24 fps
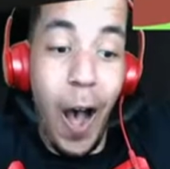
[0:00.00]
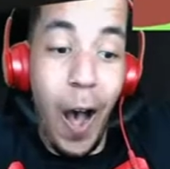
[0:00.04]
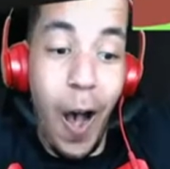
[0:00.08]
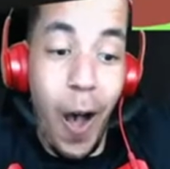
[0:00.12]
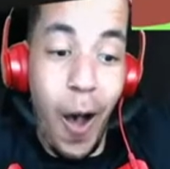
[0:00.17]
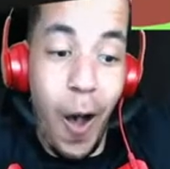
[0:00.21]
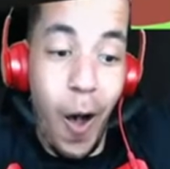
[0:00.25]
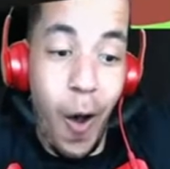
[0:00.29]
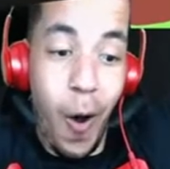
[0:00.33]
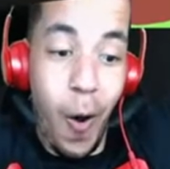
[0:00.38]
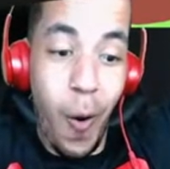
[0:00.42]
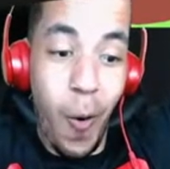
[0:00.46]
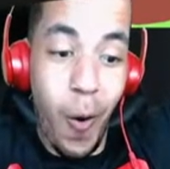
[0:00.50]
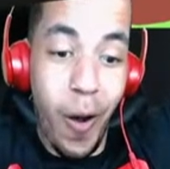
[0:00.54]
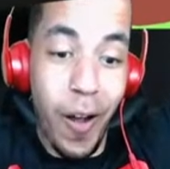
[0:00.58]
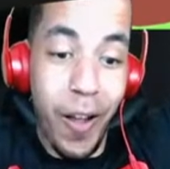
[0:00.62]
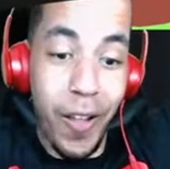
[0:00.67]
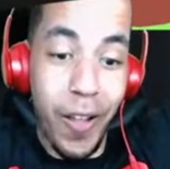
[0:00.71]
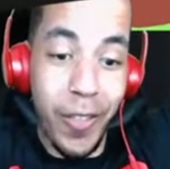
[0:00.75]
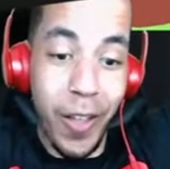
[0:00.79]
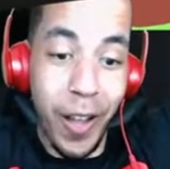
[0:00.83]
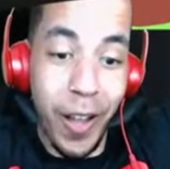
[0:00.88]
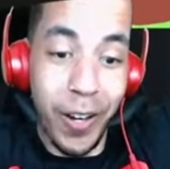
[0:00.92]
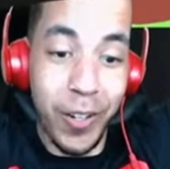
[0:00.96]
Oh!
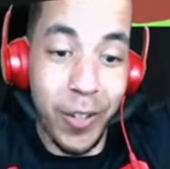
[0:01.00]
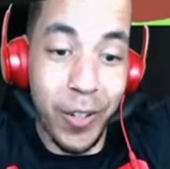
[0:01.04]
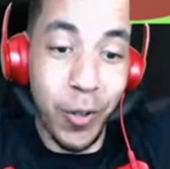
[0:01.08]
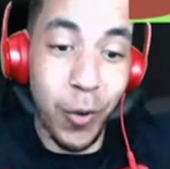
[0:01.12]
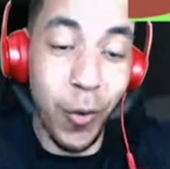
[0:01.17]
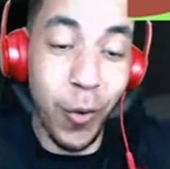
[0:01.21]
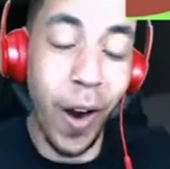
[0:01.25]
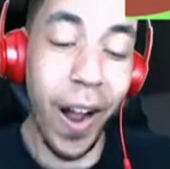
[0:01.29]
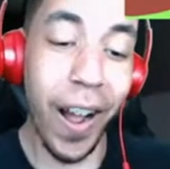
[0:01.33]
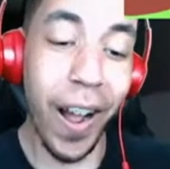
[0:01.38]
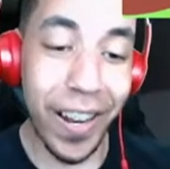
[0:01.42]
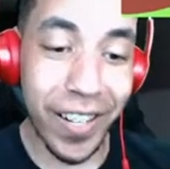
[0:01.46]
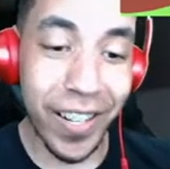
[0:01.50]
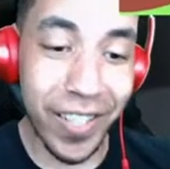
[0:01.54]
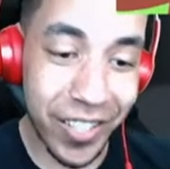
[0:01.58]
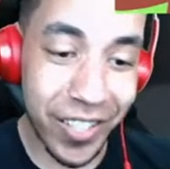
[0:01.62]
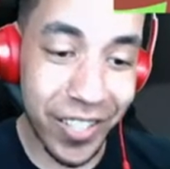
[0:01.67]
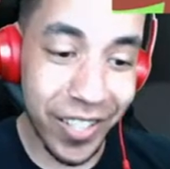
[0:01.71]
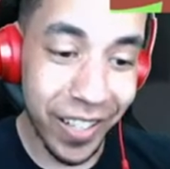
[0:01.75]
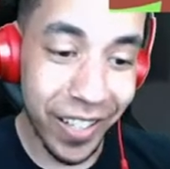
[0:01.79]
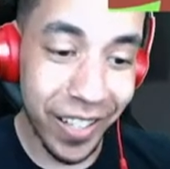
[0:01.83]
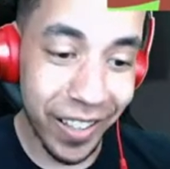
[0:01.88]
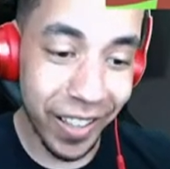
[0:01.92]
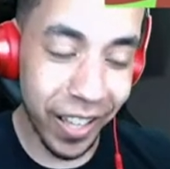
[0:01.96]
The
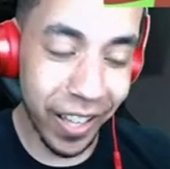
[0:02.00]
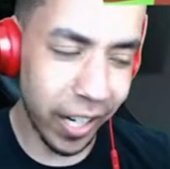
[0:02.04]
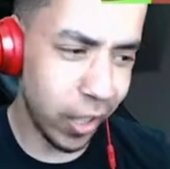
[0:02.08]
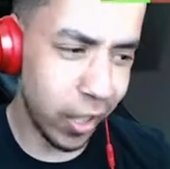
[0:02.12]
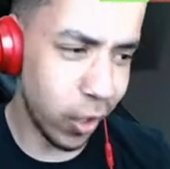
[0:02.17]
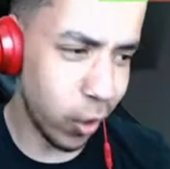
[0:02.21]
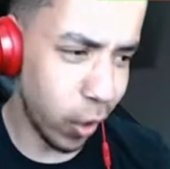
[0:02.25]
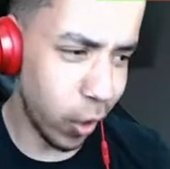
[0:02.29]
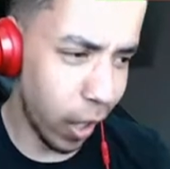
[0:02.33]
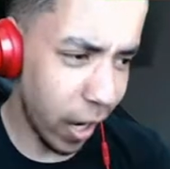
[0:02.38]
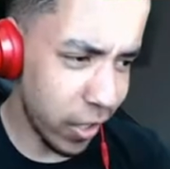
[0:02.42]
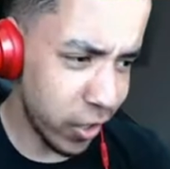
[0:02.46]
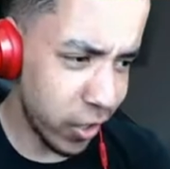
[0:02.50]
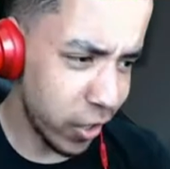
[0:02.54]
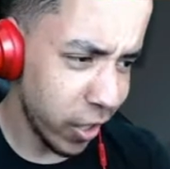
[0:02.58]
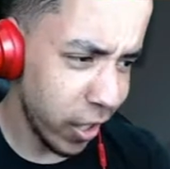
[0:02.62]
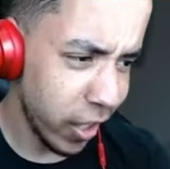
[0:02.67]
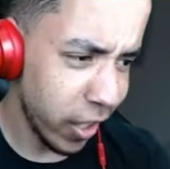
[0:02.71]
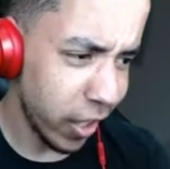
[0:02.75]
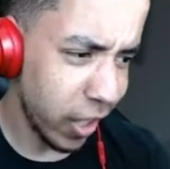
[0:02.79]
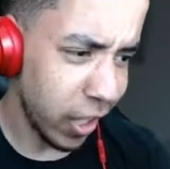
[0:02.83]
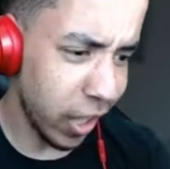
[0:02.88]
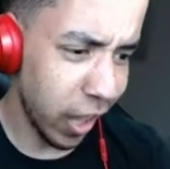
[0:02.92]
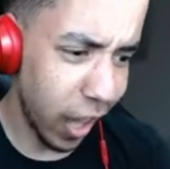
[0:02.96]
crutch! The crutch?
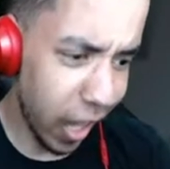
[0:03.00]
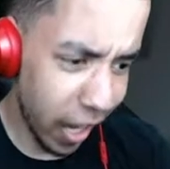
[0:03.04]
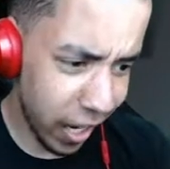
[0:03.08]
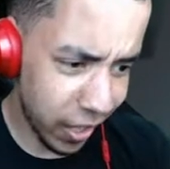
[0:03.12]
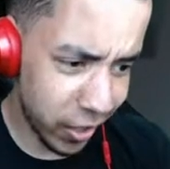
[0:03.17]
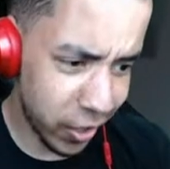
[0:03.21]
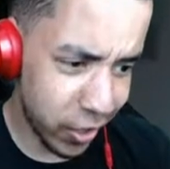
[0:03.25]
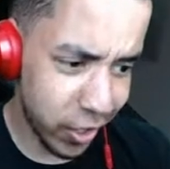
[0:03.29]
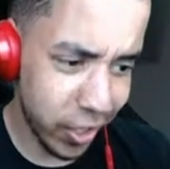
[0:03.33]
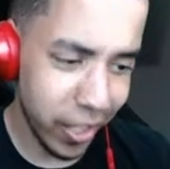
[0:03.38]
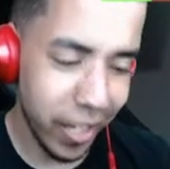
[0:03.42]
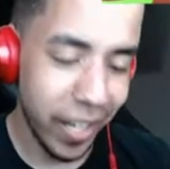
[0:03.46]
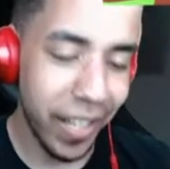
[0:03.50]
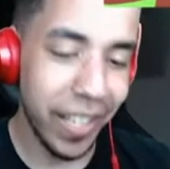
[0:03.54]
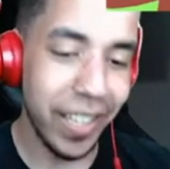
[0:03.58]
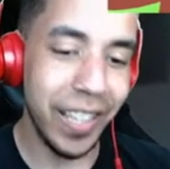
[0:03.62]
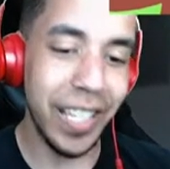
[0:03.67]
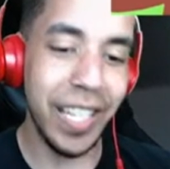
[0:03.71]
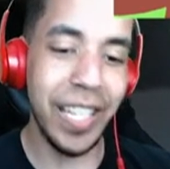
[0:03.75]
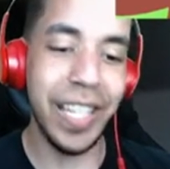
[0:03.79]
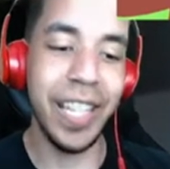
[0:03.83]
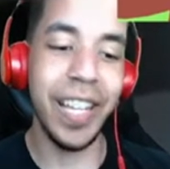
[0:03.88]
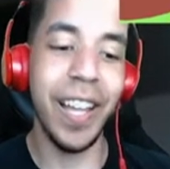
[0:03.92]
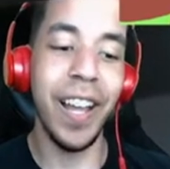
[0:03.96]
Clutch!
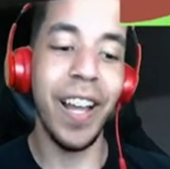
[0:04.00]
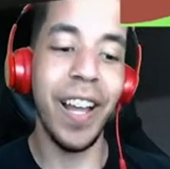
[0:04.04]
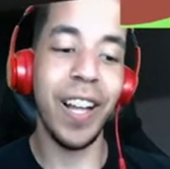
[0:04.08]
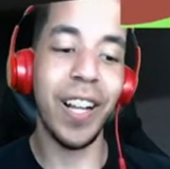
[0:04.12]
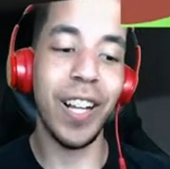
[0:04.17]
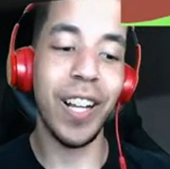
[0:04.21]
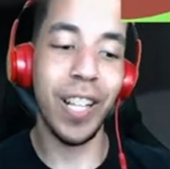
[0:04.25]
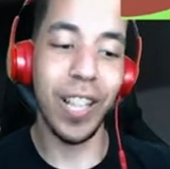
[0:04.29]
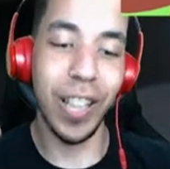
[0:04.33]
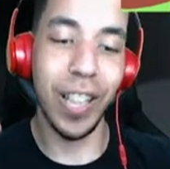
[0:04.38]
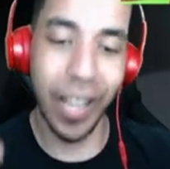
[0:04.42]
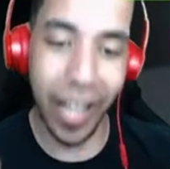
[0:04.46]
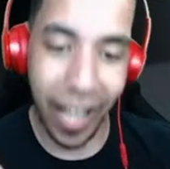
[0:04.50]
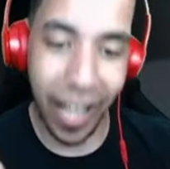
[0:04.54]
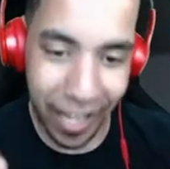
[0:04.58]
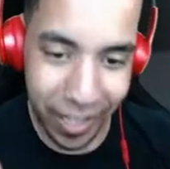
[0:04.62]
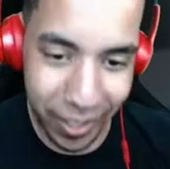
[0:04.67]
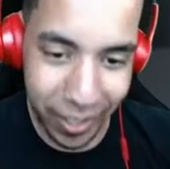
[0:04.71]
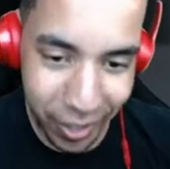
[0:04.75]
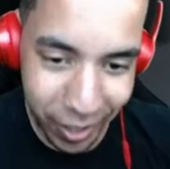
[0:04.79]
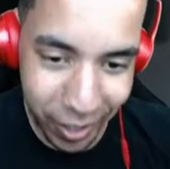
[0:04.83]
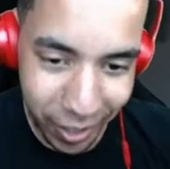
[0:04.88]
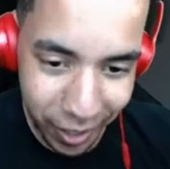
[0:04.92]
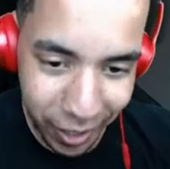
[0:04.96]
The
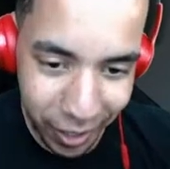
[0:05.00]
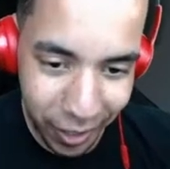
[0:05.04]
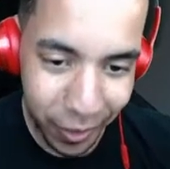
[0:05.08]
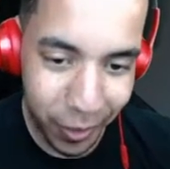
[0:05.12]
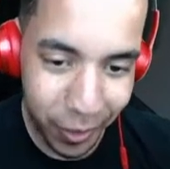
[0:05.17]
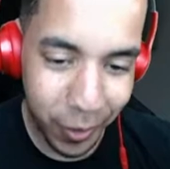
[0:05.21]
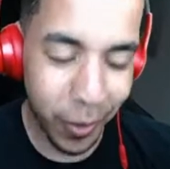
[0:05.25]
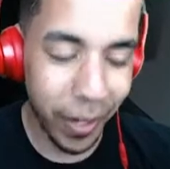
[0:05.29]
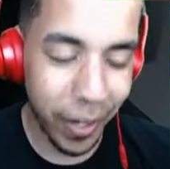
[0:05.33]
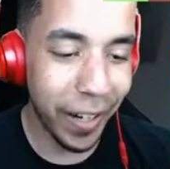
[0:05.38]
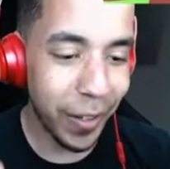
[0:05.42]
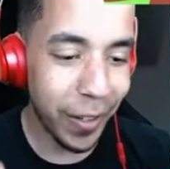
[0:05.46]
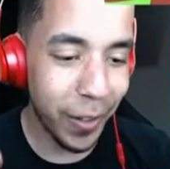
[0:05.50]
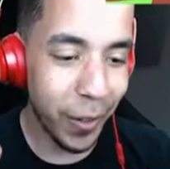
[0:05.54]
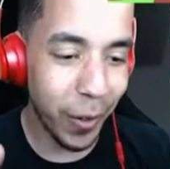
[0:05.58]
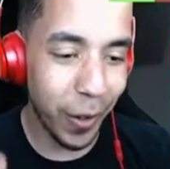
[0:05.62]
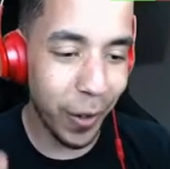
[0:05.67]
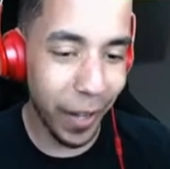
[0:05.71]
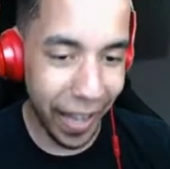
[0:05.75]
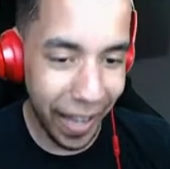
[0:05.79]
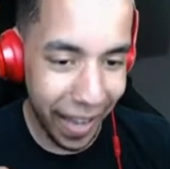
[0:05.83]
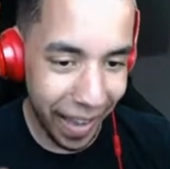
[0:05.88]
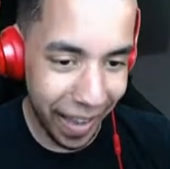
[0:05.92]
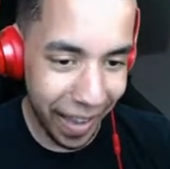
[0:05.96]
clutch critical
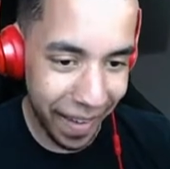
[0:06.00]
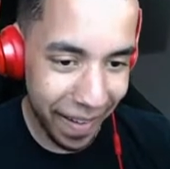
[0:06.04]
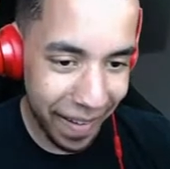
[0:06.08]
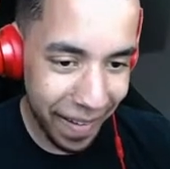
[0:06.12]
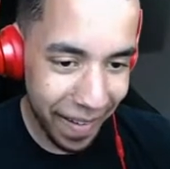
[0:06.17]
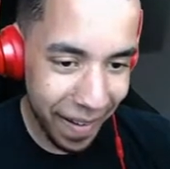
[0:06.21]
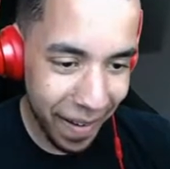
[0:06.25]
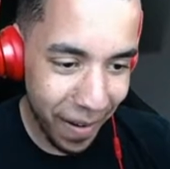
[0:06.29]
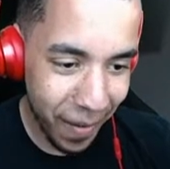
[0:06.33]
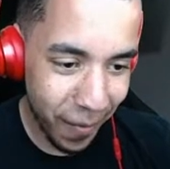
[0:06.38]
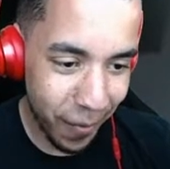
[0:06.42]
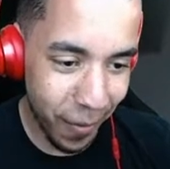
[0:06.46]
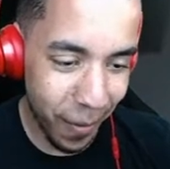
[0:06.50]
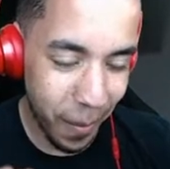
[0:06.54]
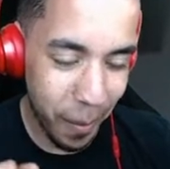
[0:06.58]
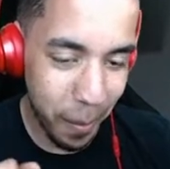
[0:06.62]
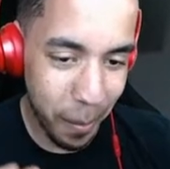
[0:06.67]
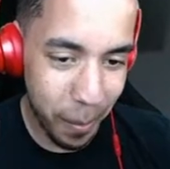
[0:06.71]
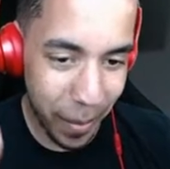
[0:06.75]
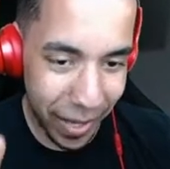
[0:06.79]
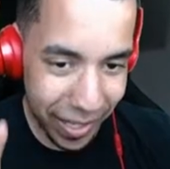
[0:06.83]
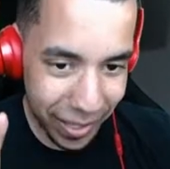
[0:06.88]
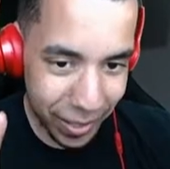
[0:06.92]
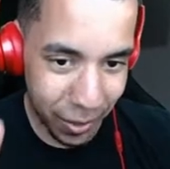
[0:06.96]
hit from
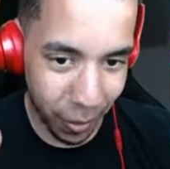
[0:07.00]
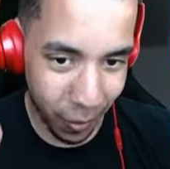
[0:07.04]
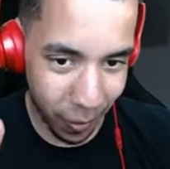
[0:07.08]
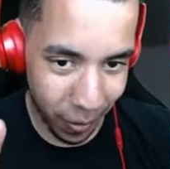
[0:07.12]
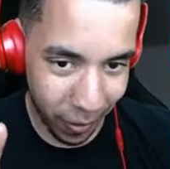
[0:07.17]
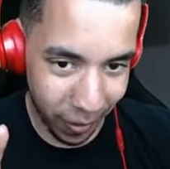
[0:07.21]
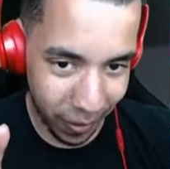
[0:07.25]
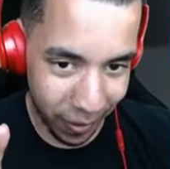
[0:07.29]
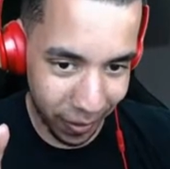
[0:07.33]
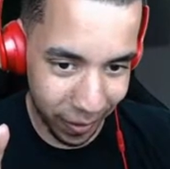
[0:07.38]
Bitor.